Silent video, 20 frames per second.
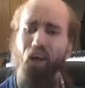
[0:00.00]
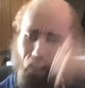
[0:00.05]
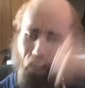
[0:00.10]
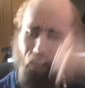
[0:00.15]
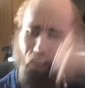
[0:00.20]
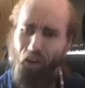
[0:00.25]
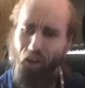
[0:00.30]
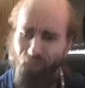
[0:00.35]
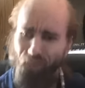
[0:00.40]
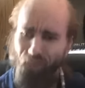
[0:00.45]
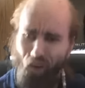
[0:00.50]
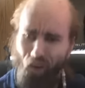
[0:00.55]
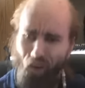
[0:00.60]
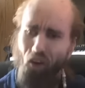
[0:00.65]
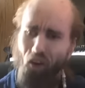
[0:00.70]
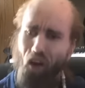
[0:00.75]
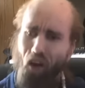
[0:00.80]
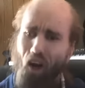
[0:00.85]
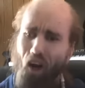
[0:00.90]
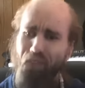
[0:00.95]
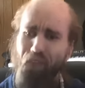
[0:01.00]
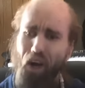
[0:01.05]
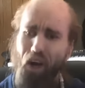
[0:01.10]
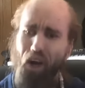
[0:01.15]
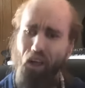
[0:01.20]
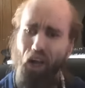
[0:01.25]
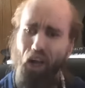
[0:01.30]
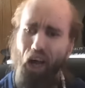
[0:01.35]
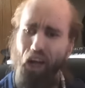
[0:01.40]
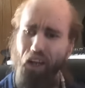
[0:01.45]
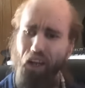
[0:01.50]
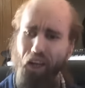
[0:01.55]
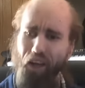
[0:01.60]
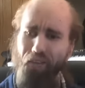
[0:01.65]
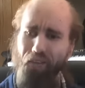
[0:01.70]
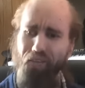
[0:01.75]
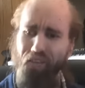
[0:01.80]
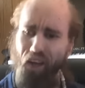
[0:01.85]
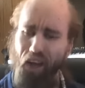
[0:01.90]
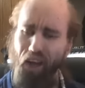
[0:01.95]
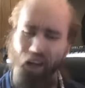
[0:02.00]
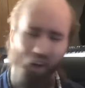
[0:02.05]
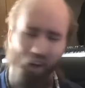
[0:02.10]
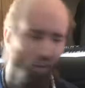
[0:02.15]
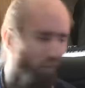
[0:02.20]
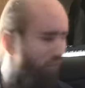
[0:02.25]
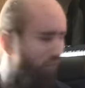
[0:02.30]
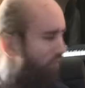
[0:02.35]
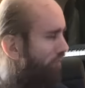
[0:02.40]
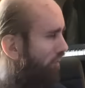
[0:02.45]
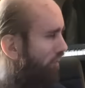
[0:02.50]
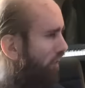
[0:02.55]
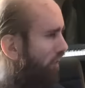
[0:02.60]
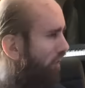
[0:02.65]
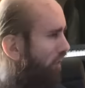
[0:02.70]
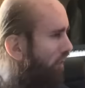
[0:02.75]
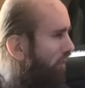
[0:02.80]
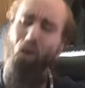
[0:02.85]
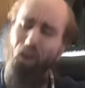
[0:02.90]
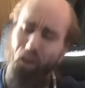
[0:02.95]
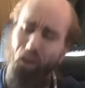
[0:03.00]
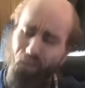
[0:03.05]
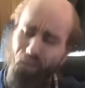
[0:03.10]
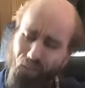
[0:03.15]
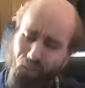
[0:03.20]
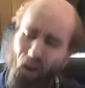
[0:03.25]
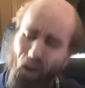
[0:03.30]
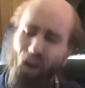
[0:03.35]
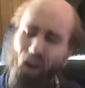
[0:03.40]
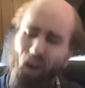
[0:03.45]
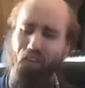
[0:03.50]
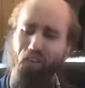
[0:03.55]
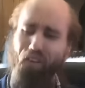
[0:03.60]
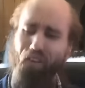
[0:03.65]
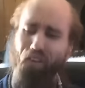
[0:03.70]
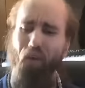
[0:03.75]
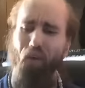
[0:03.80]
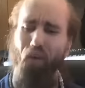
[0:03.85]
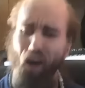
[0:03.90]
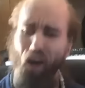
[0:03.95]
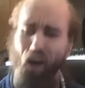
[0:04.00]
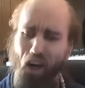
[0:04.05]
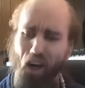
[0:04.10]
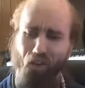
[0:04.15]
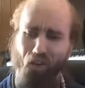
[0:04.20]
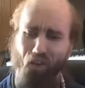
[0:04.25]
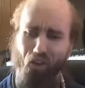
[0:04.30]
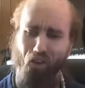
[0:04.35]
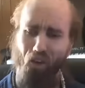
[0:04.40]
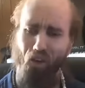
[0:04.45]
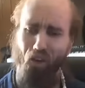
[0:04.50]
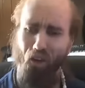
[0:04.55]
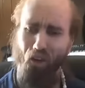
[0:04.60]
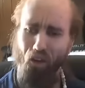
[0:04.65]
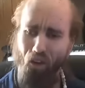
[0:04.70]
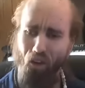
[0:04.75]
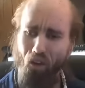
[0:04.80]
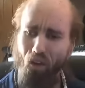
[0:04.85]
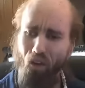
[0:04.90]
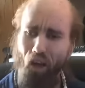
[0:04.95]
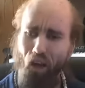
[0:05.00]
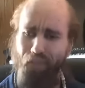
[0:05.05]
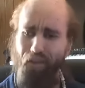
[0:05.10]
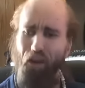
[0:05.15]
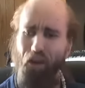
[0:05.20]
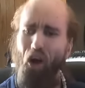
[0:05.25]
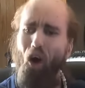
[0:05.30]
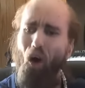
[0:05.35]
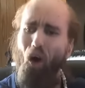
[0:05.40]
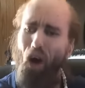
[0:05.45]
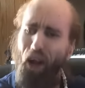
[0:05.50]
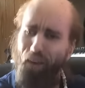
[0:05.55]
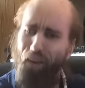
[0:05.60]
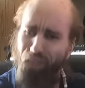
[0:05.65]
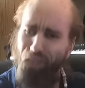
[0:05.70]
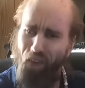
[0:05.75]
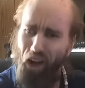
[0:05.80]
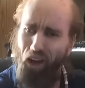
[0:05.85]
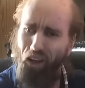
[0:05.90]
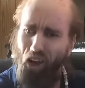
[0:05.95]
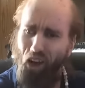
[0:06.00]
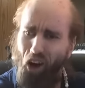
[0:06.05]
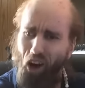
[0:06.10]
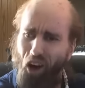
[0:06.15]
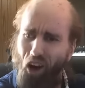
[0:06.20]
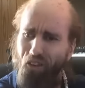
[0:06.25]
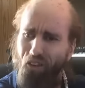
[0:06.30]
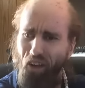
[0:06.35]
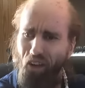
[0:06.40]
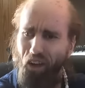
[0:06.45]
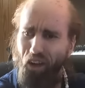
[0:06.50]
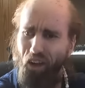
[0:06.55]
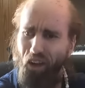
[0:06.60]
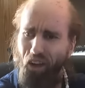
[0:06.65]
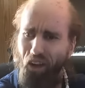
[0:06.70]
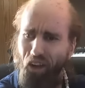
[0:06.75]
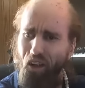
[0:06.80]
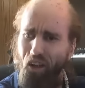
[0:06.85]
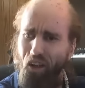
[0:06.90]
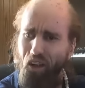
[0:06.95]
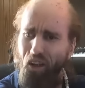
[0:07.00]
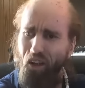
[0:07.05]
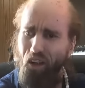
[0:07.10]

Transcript: Get the fuck off my goddamn channel. Go the fuck somewhere else. If you don't like my content,